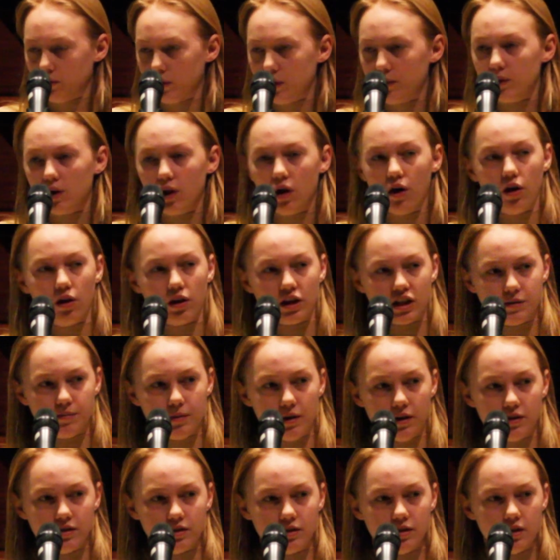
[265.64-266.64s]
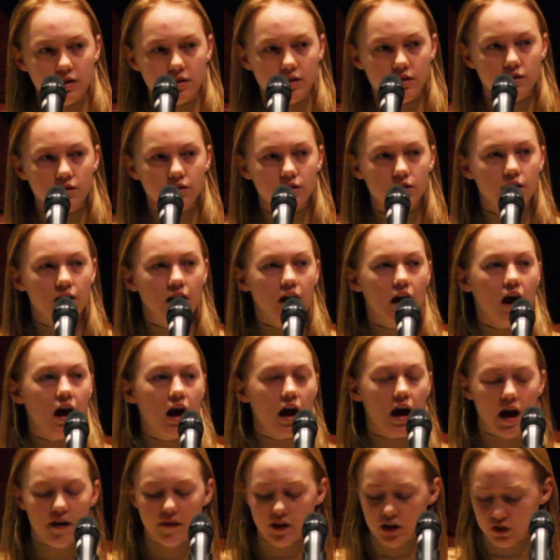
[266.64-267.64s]
We will all experience this,
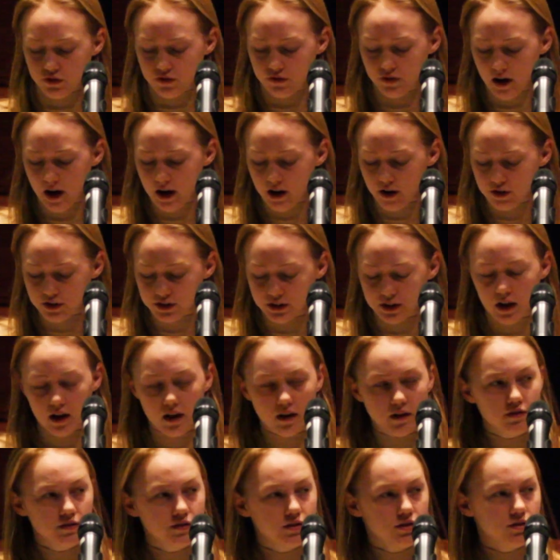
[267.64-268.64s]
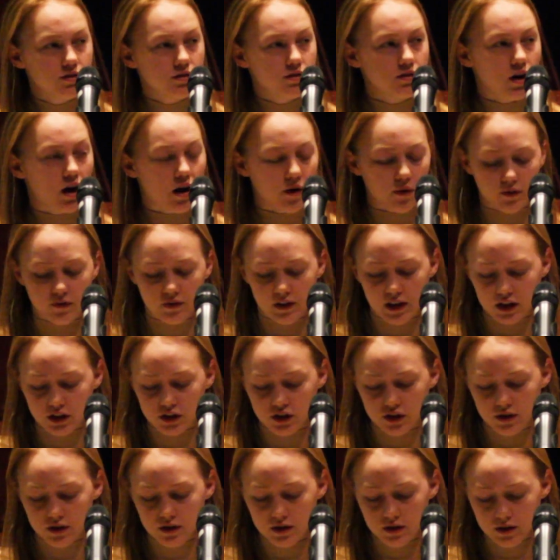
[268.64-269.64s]
having to fight ourselves, our
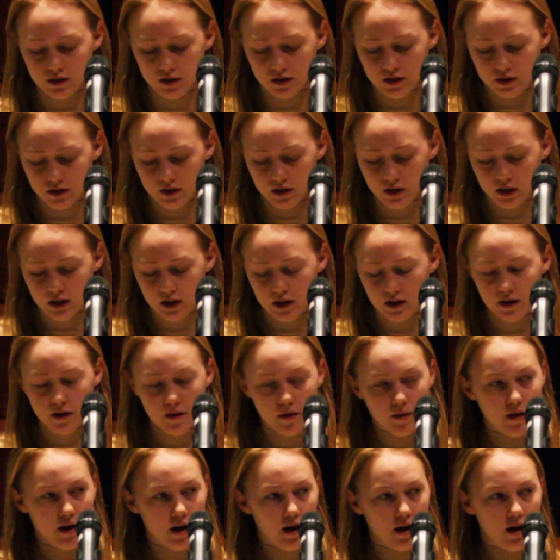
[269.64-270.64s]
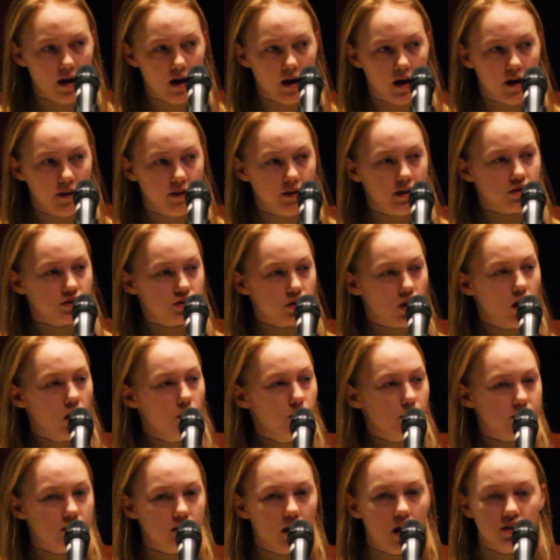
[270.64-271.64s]
reflections, and there's
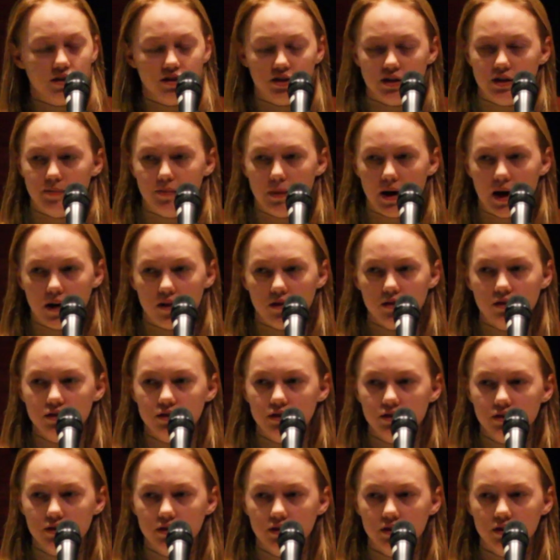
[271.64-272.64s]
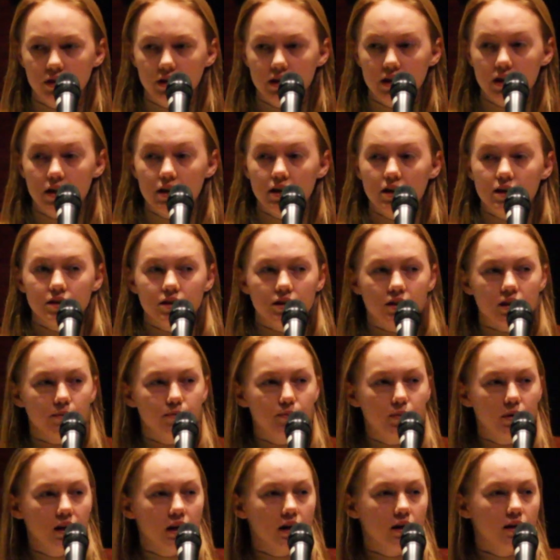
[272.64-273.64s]
always losses in battles,
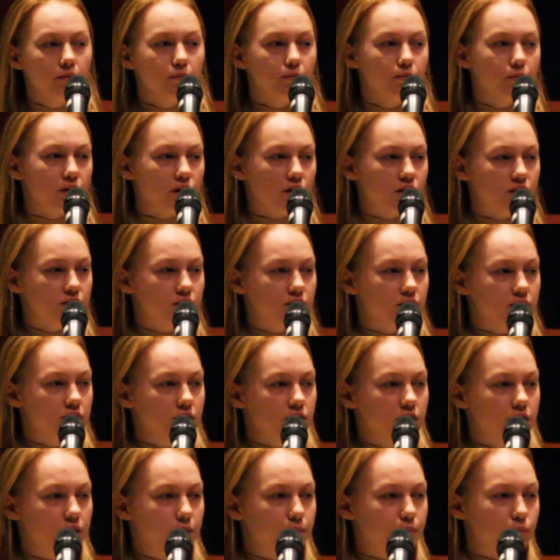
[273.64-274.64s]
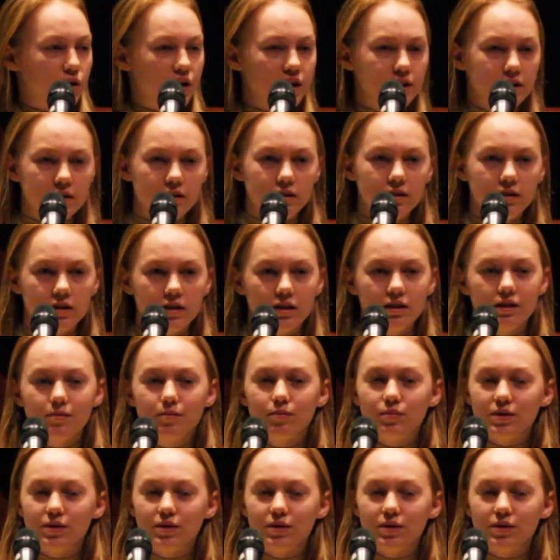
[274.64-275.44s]
simply because the presence